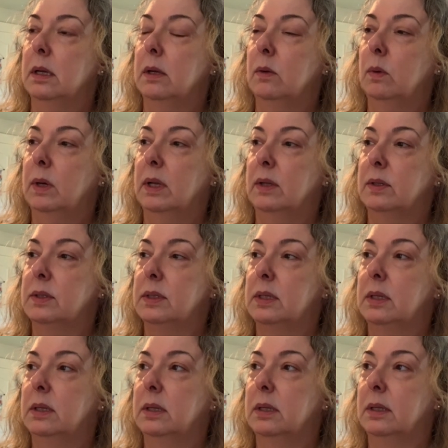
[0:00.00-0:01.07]
what else?
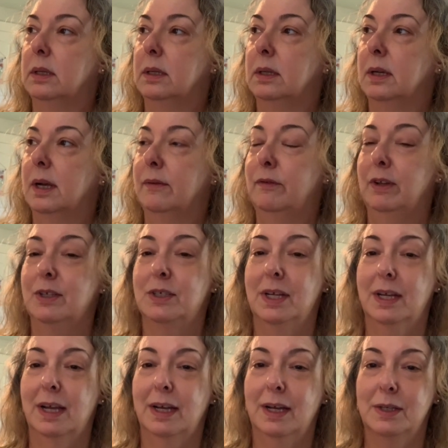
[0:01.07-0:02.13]
feels
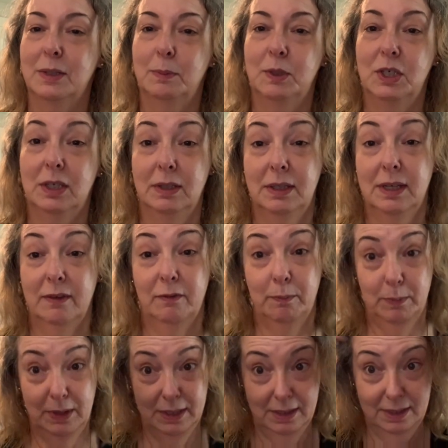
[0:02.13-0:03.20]
like I got so much else stuff
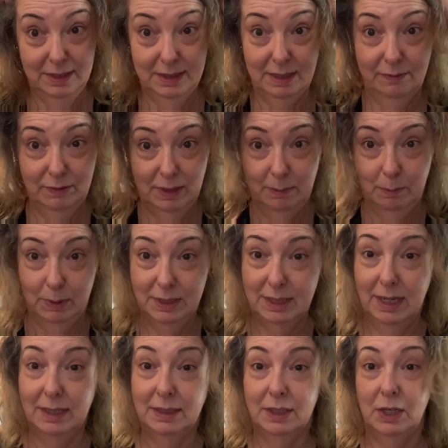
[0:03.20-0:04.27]
but stuff done
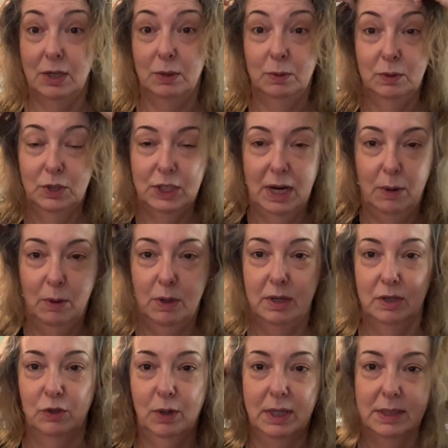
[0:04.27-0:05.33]
besides you know showered
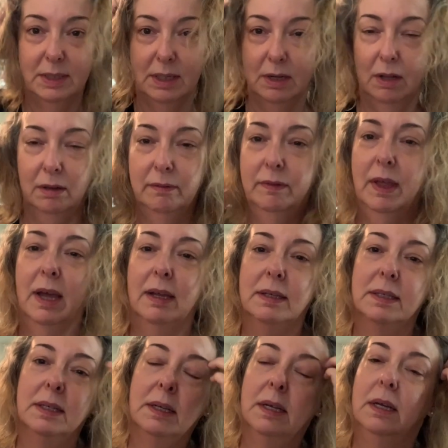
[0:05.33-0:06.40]
and dressed and all of
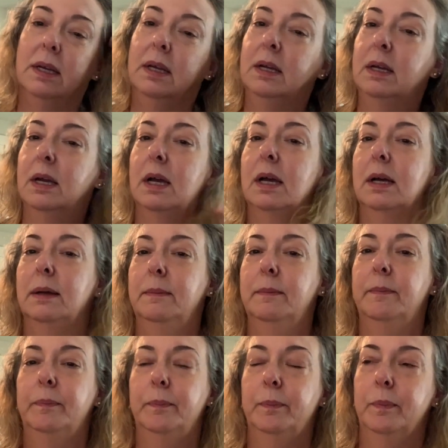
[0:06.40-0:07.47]
that
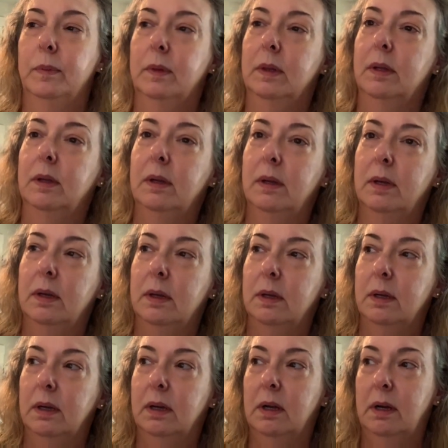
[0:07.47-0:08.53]
um
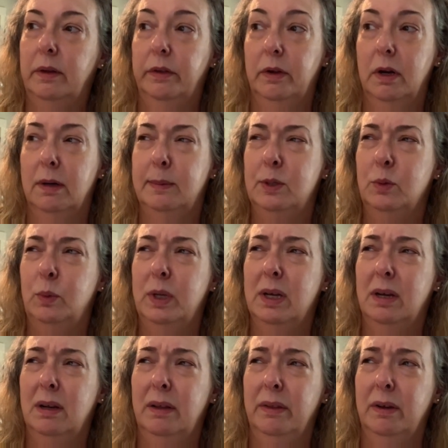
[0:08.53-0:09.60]
I got all the garbage we
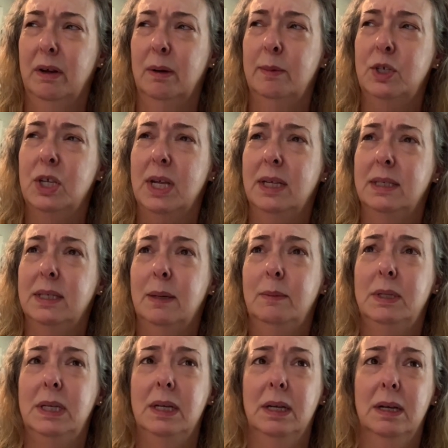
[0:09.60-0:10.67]
got all the garbage cans
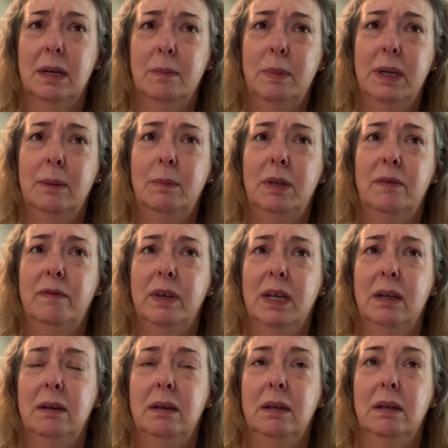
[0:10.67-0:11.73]
emptied I got Bambi
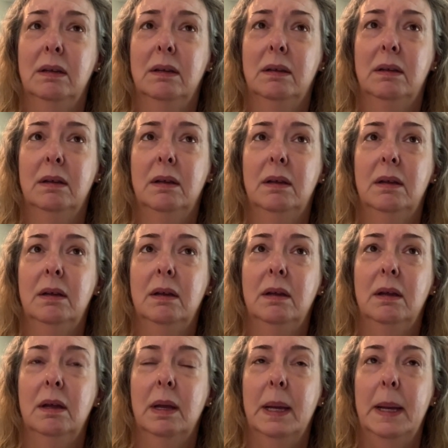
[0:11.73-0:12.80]
fed
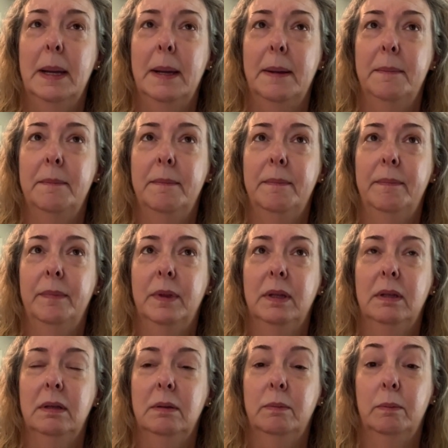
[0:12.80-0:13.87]
um
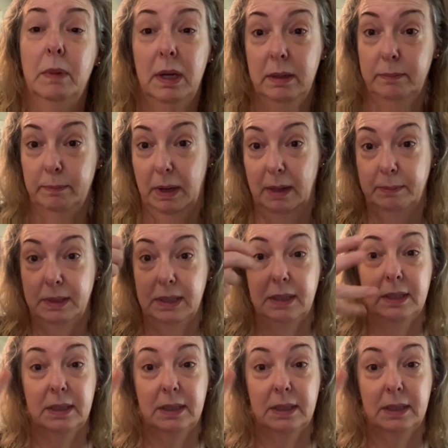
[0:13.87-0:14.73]
Bob did the